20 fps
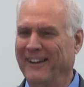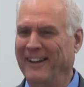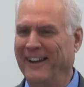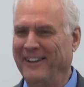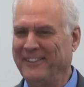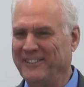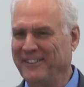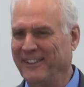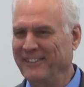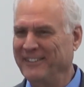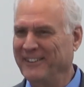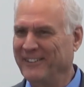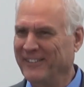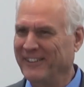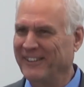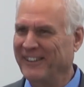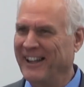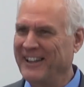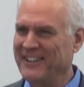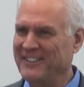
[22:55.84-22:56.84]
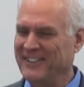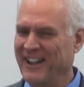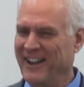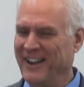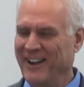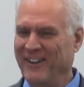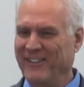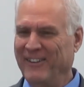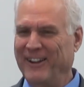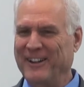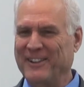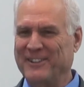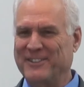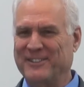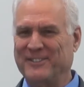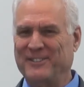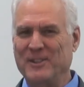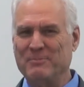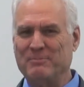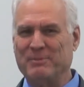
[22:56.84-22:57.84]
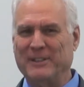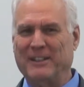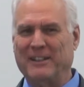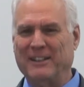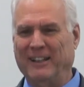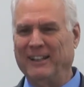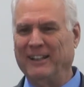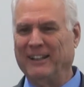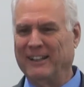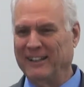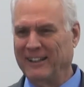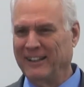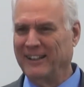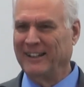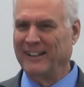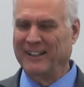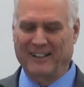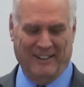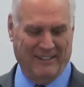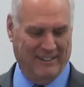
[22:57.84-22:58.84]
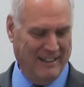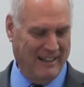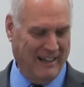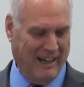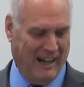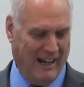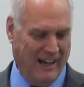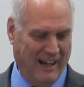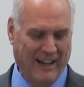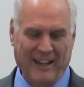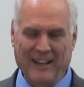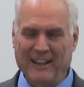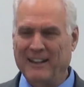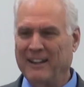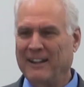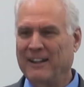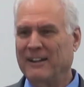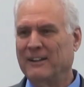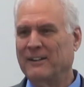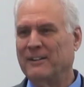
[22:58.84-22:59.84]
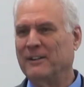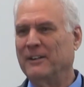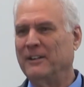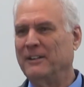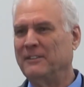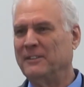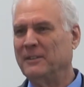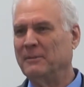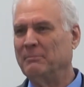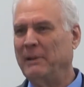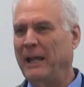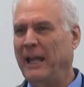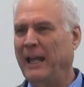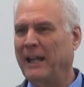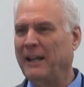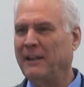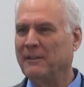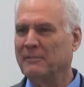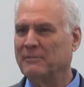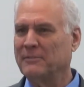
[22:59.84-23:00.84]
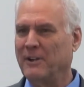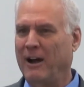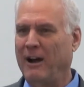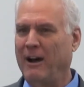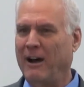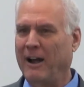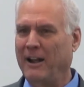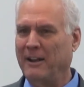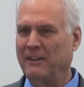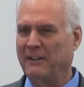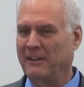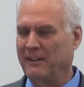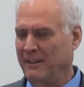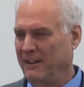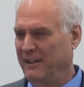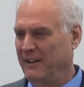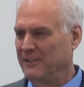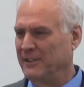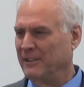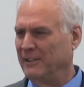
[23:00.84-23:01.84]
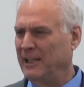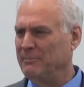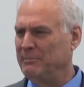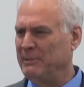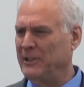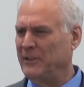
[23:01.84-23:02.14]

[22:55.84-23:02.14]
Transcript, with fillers: I suddenly realized what a stupid thing that I could demand of God to let me